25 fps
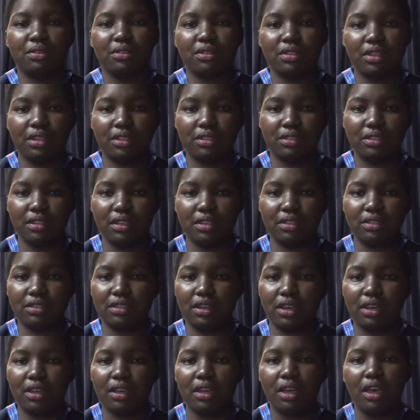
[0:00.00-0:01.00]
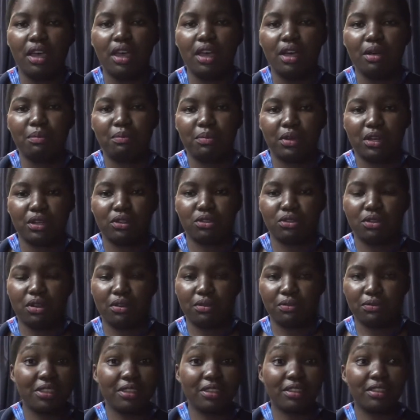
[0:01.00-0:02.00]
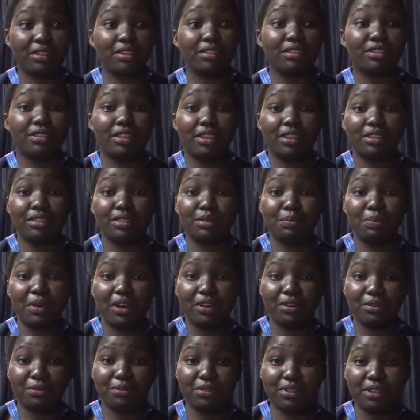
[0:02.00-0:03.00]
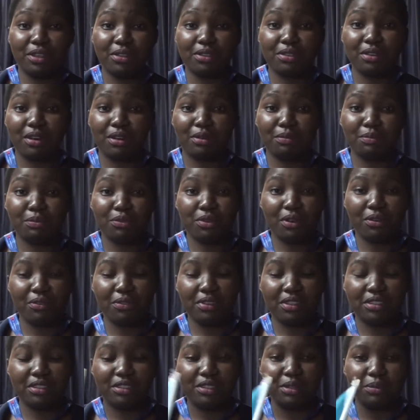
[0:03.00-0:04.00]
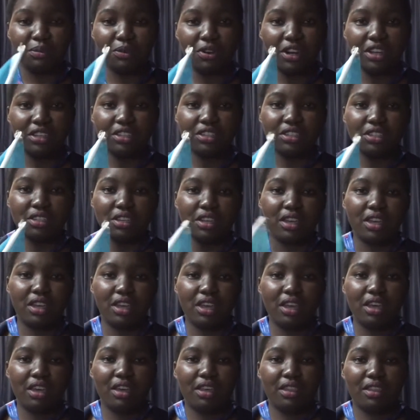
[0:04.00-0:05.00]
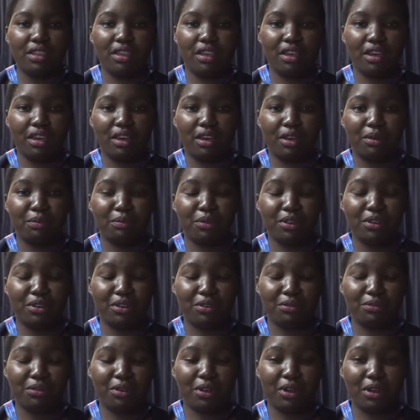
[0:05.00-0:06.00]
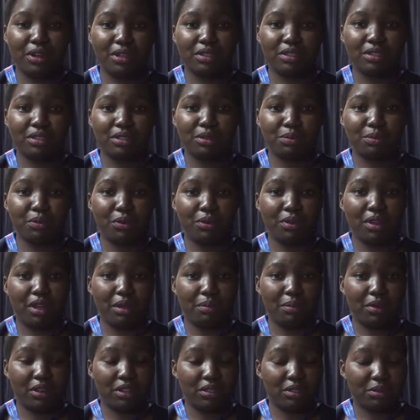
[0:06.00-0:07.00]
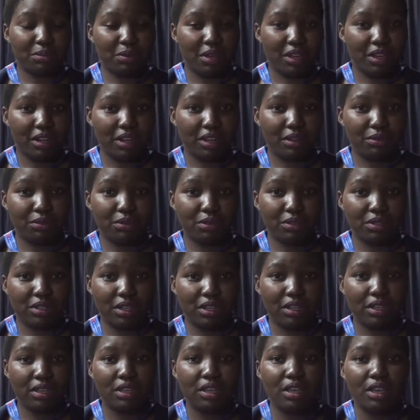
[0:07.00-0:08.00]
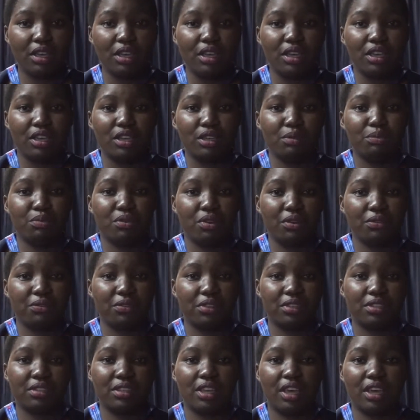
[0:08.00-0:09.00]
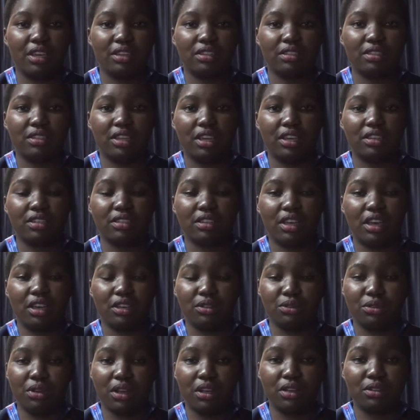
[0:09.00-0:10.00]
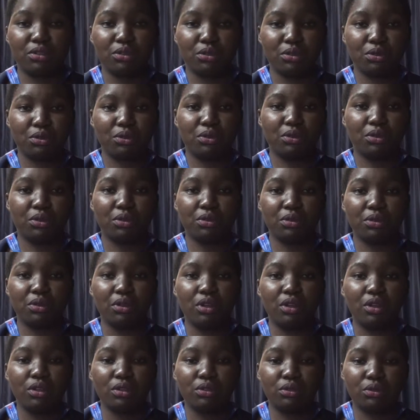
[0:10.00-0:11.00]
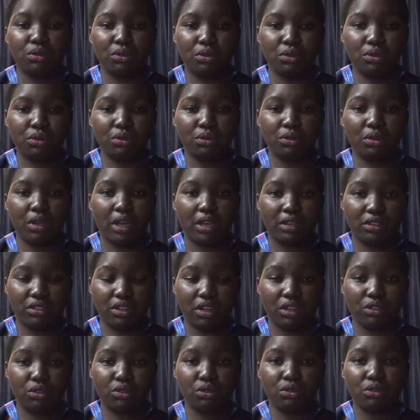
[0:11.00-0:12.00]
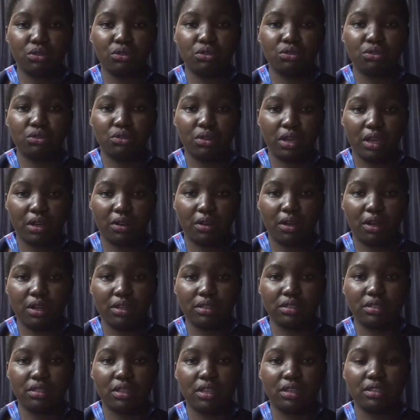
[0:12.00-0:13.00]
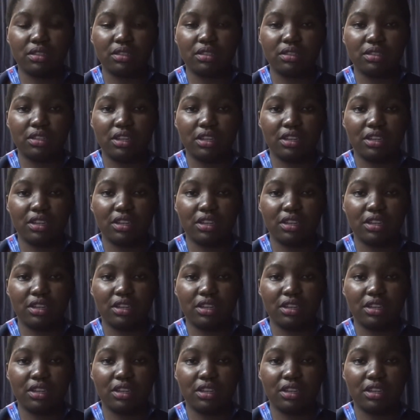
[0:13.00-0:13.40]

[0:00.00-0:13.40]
Christian Center, part of Southern Province Branch. The man of God spoke about my life today. He prophesied that I tried to do a course and